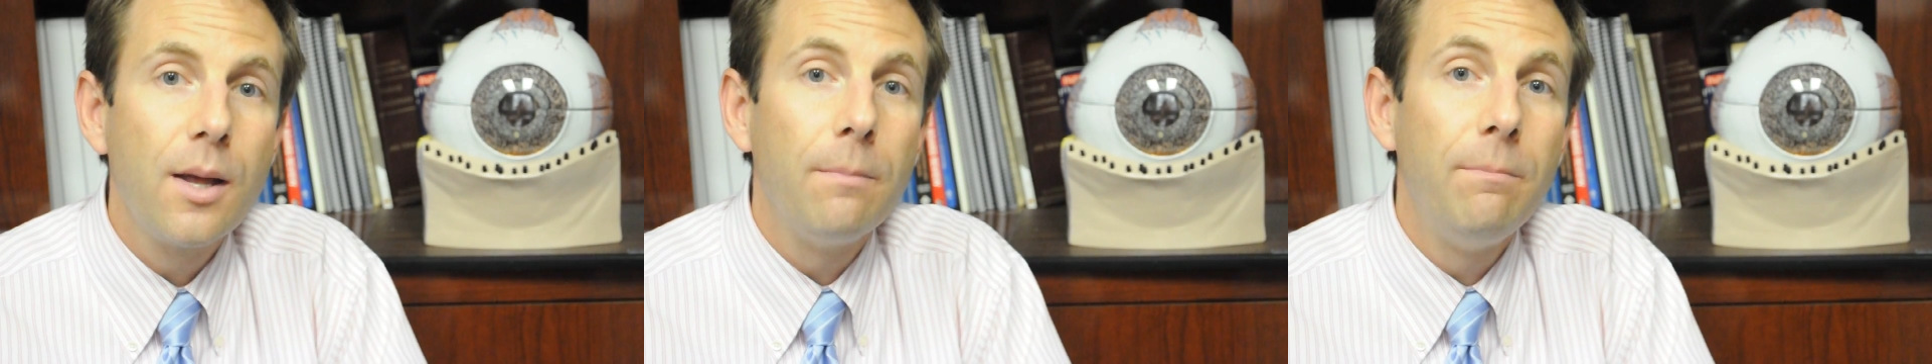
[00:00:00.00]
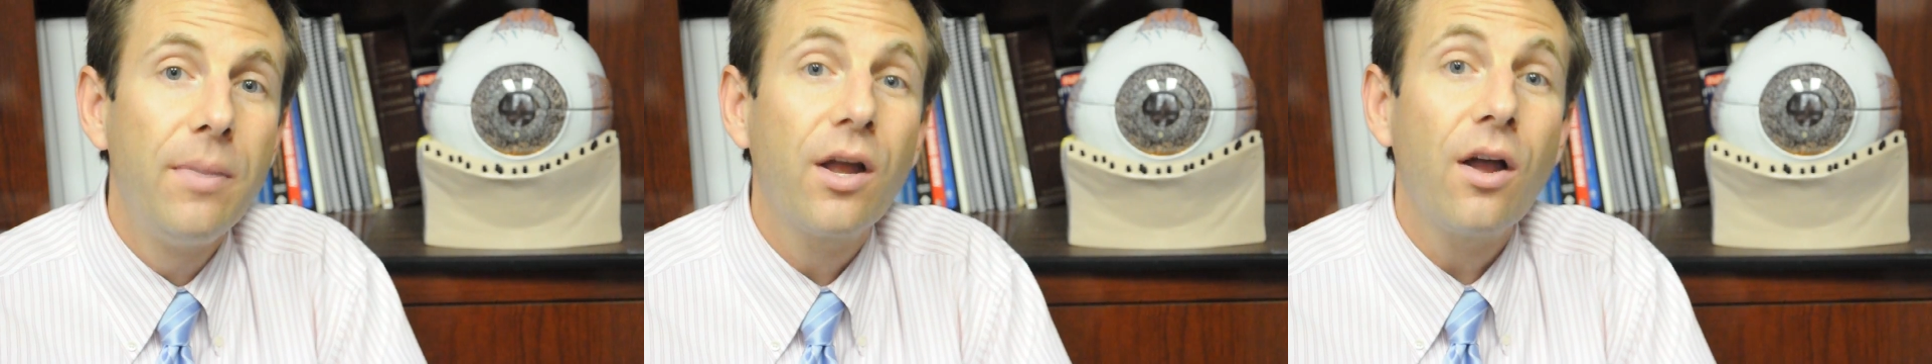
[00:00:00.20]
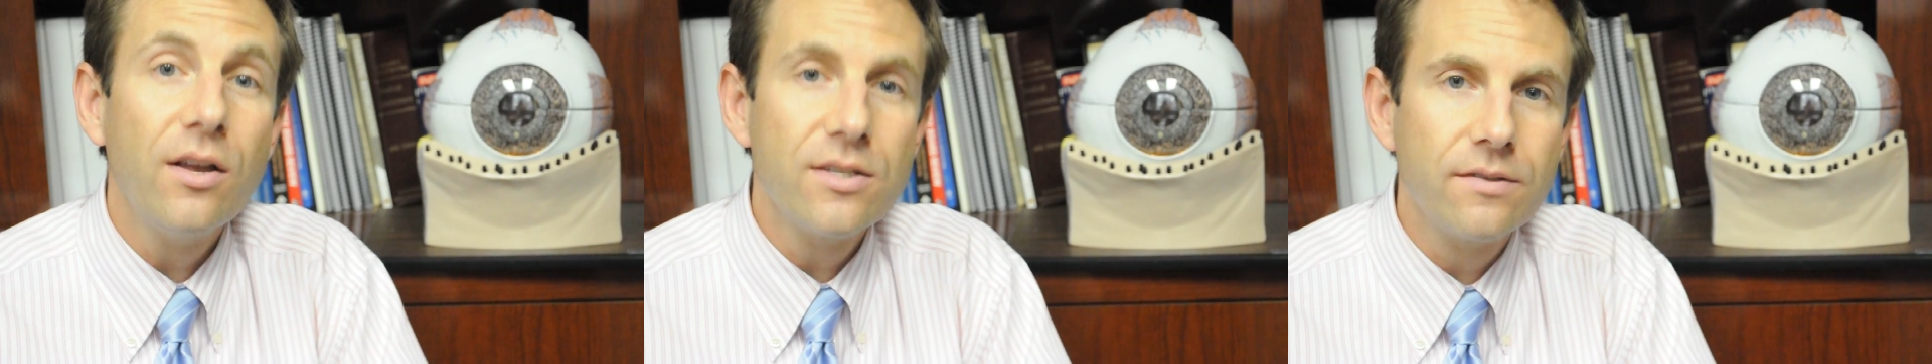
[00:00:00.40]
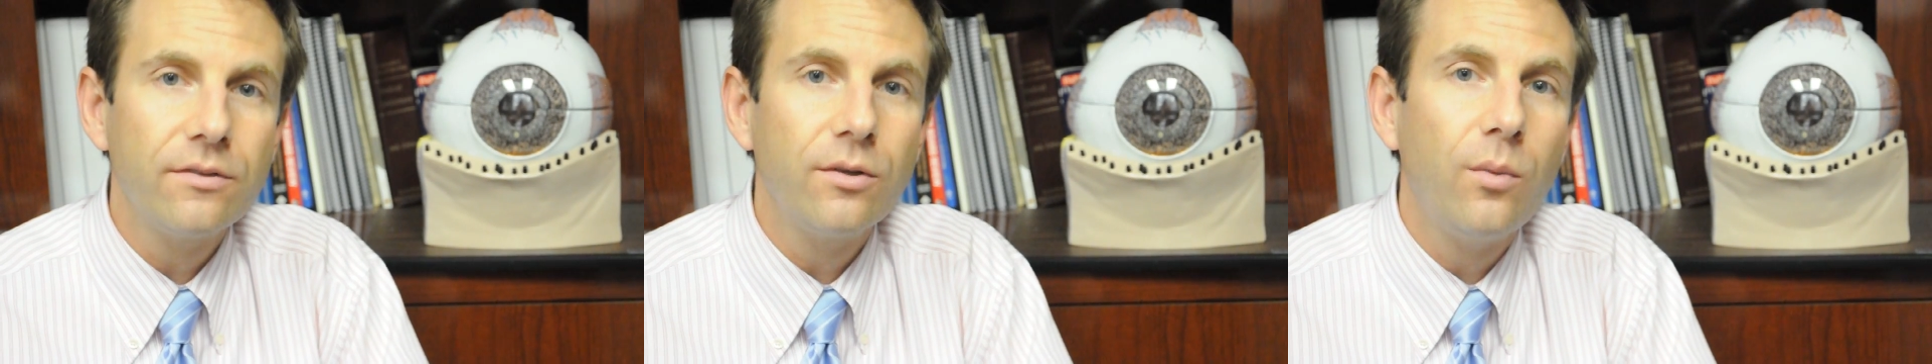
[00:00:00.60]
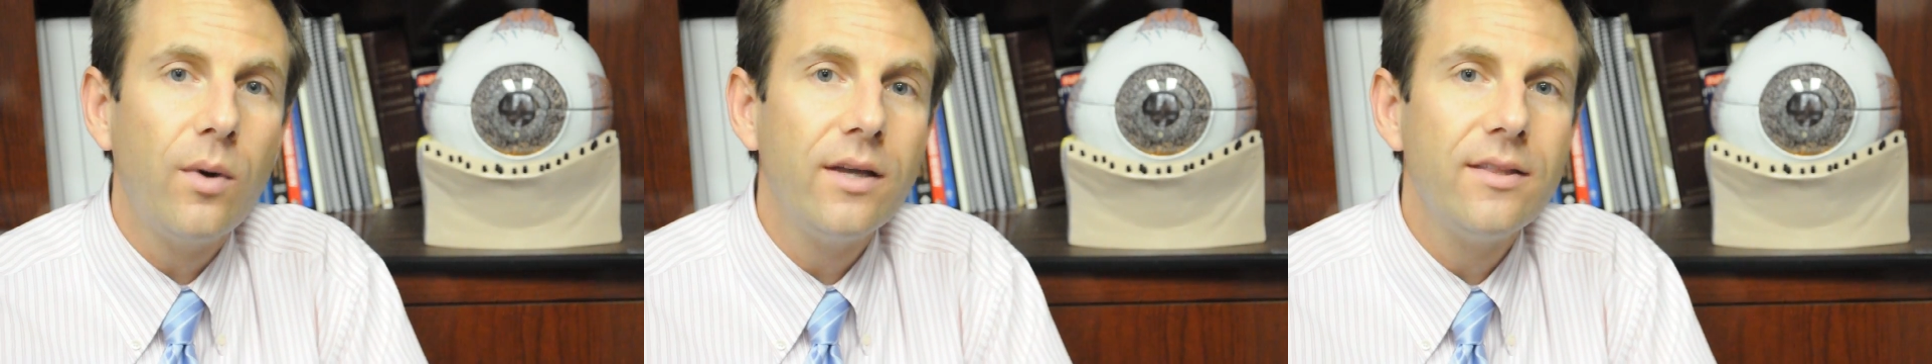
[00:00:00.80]
because of
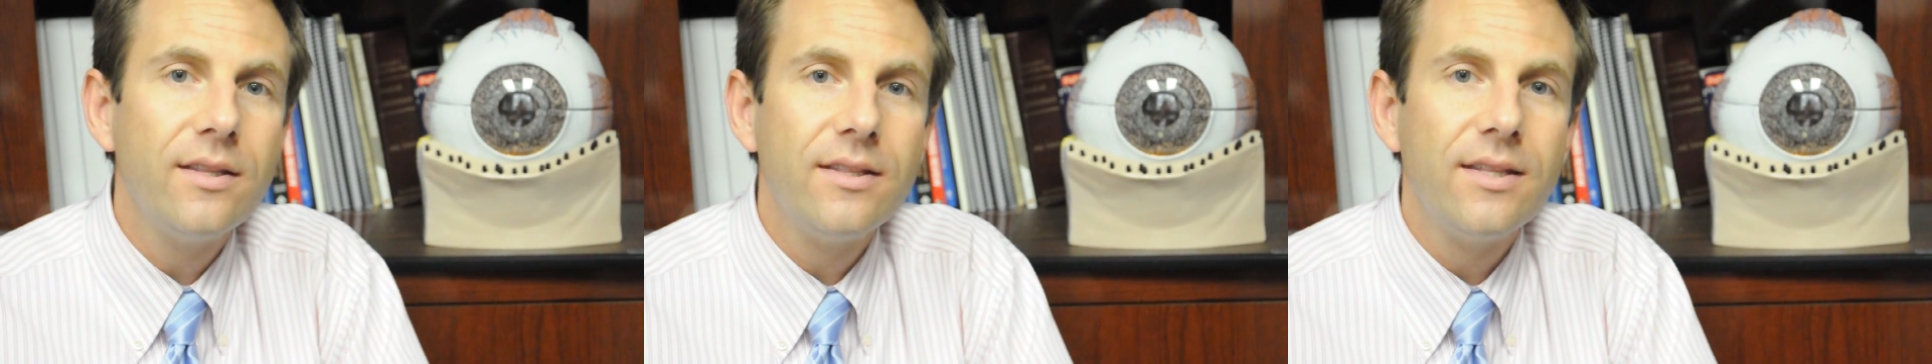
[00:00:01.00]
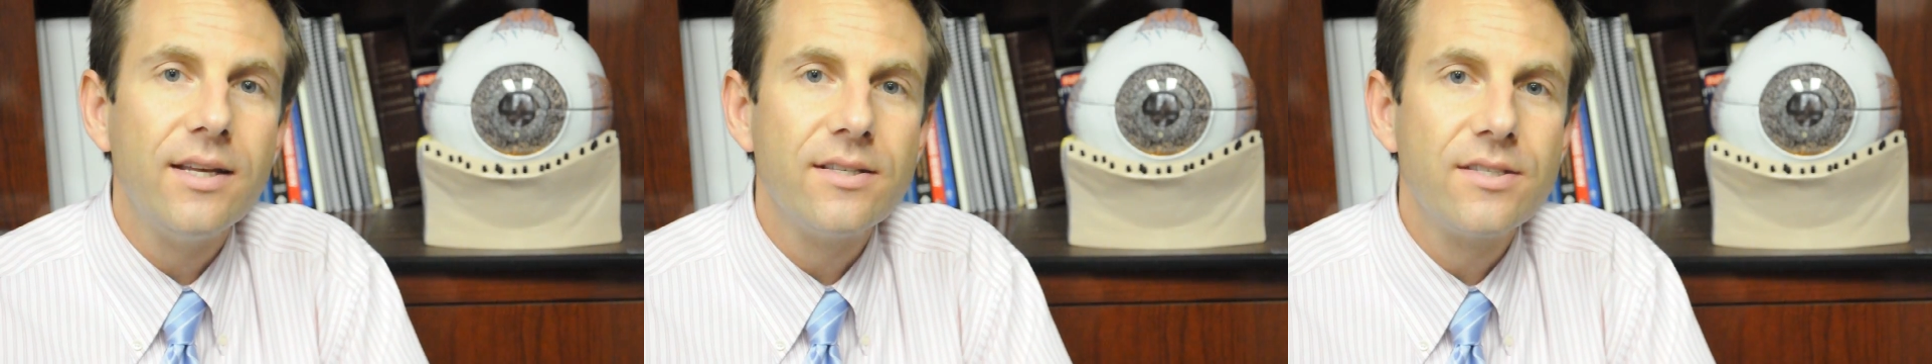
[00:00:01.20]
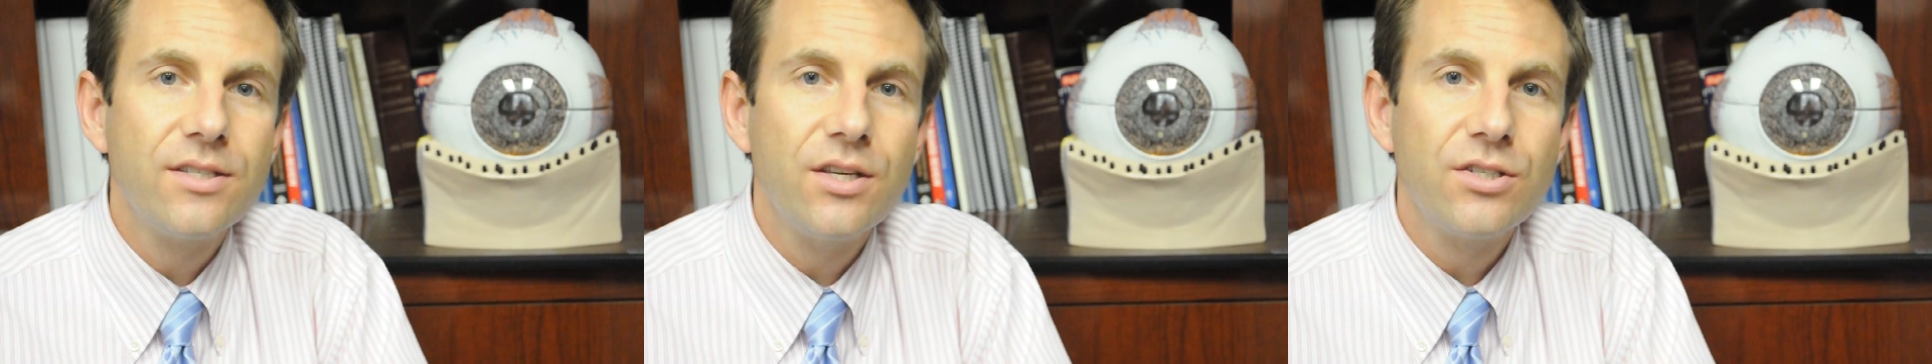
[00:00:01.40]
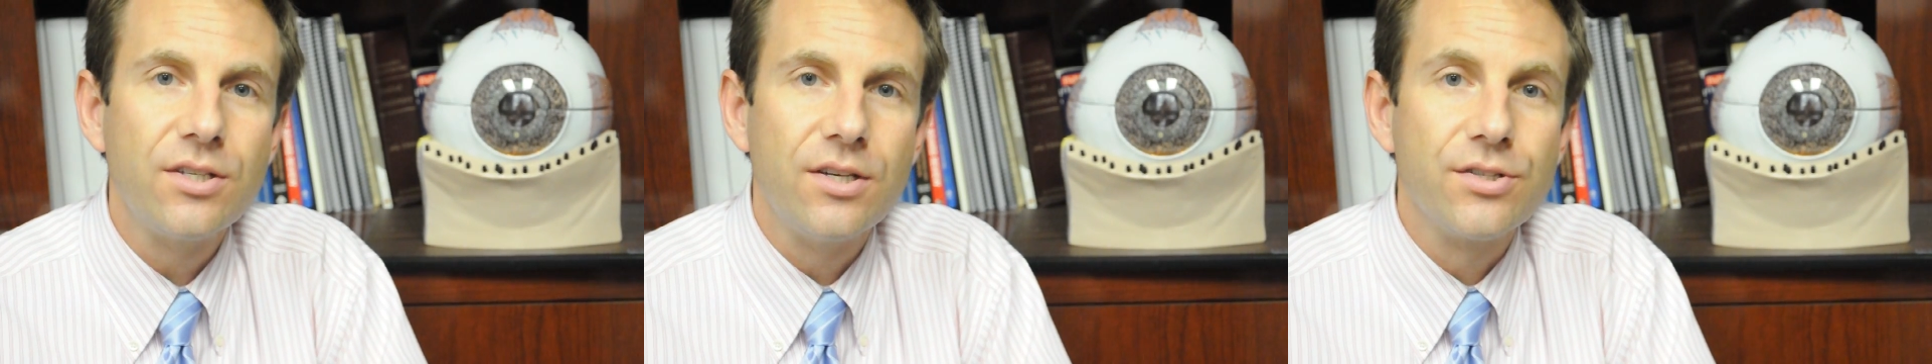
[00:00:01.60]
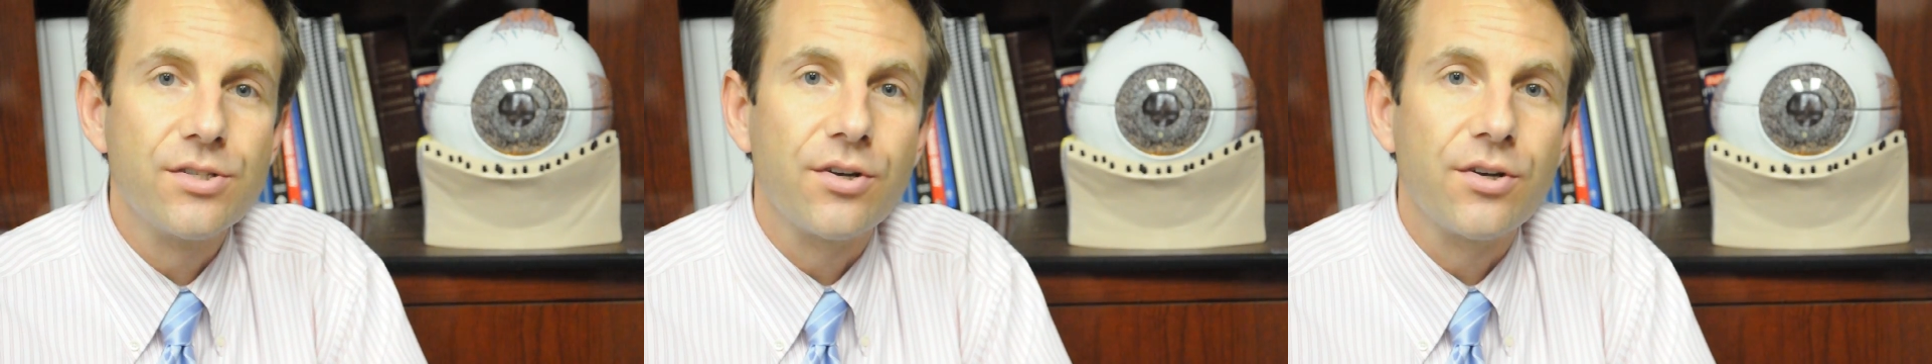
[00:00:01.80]
the way that the incision is